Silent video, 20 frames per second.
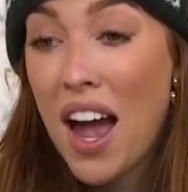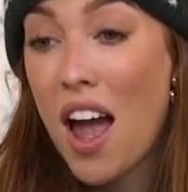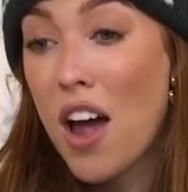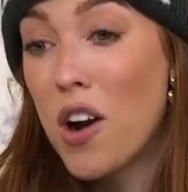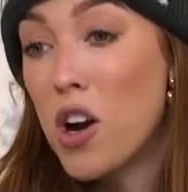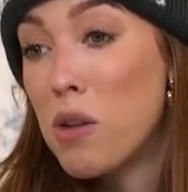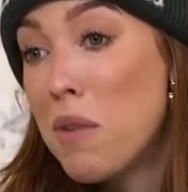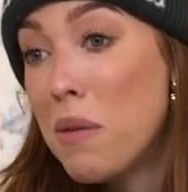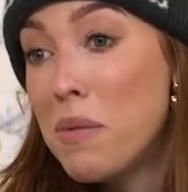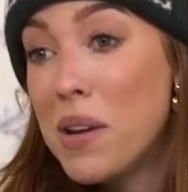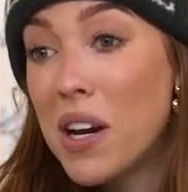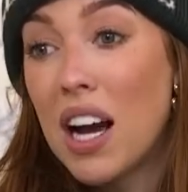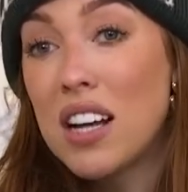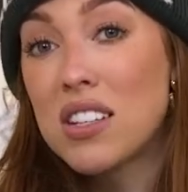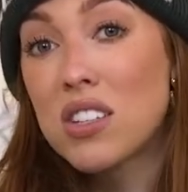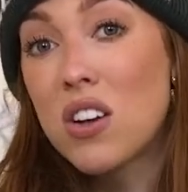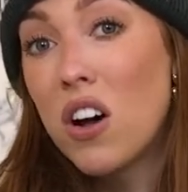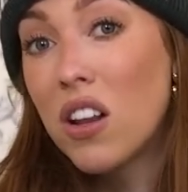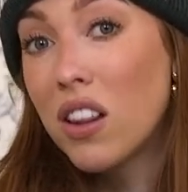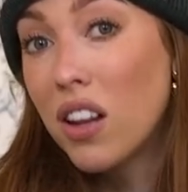I don't know, maybe you
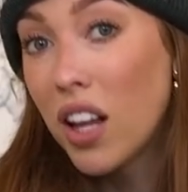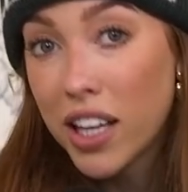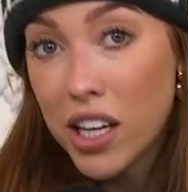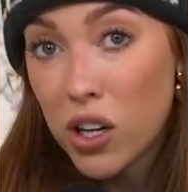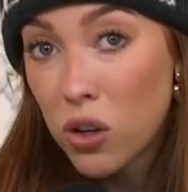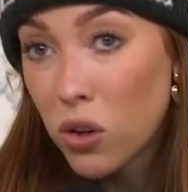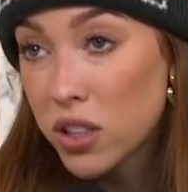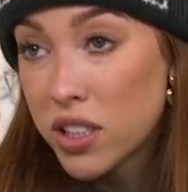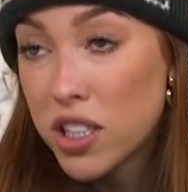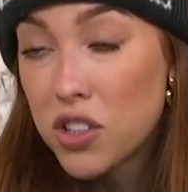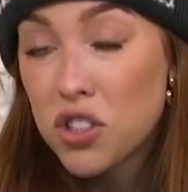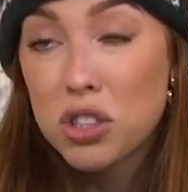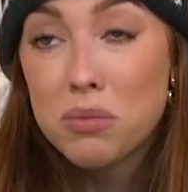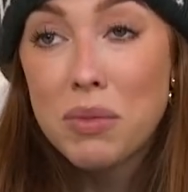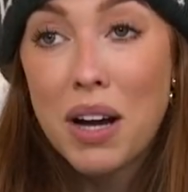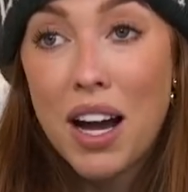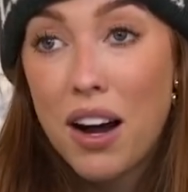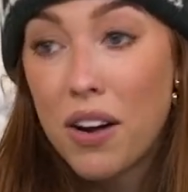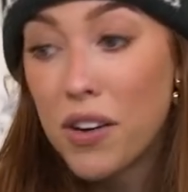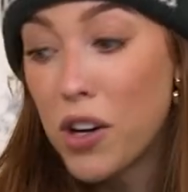guys call it lucky girl
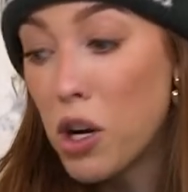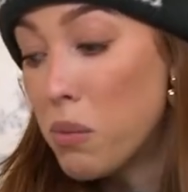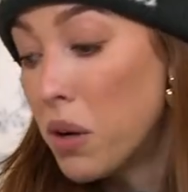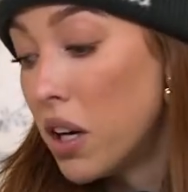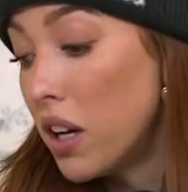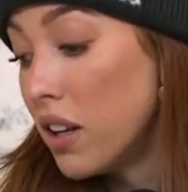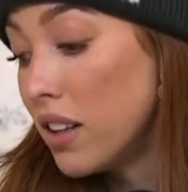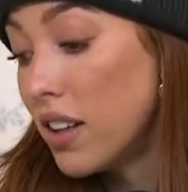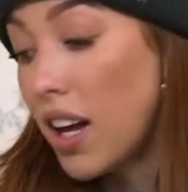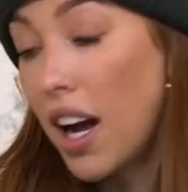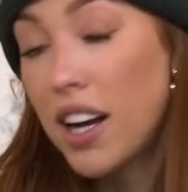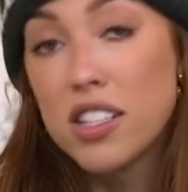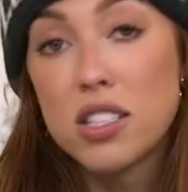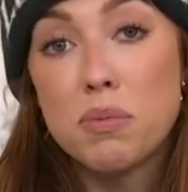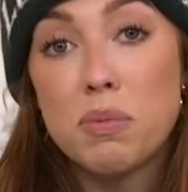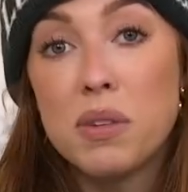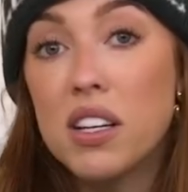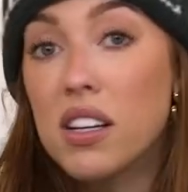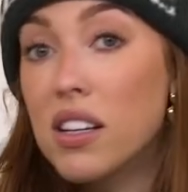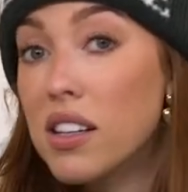syndrome. I don't know, but
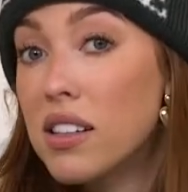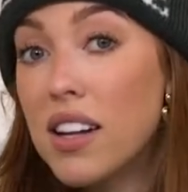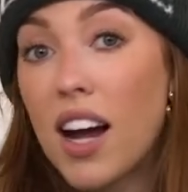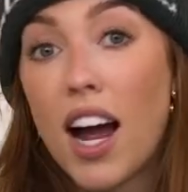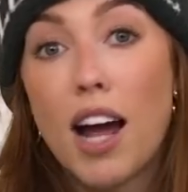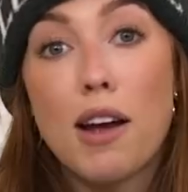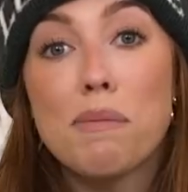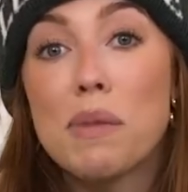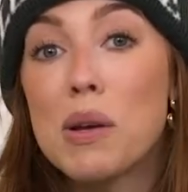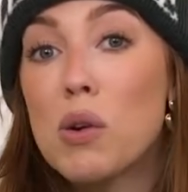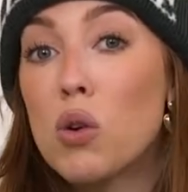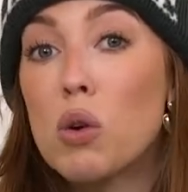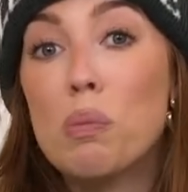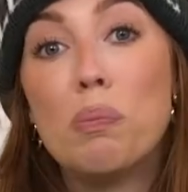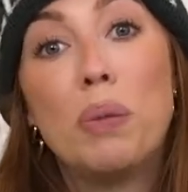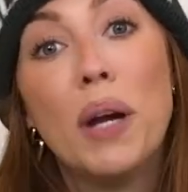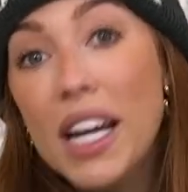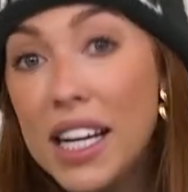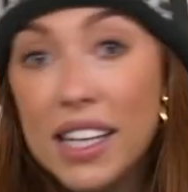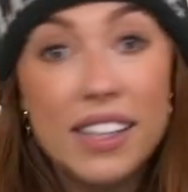I'd be
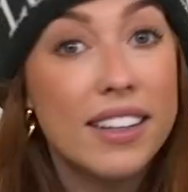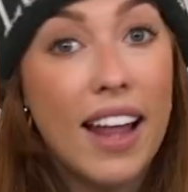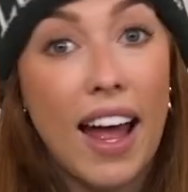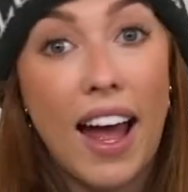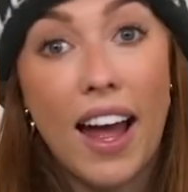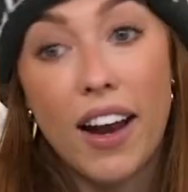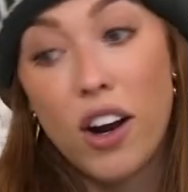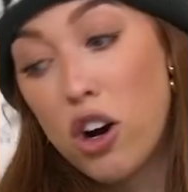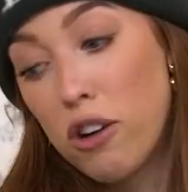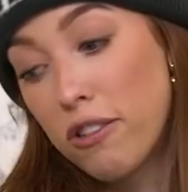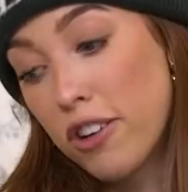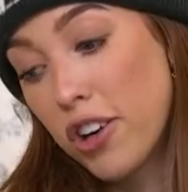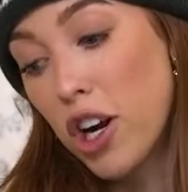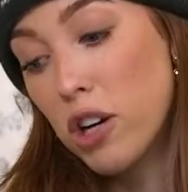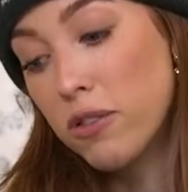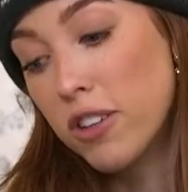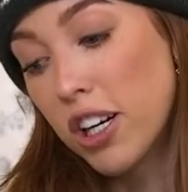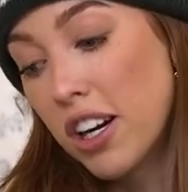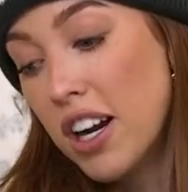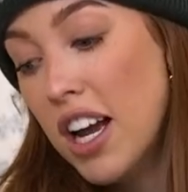repeating that over and
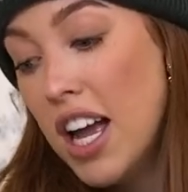over.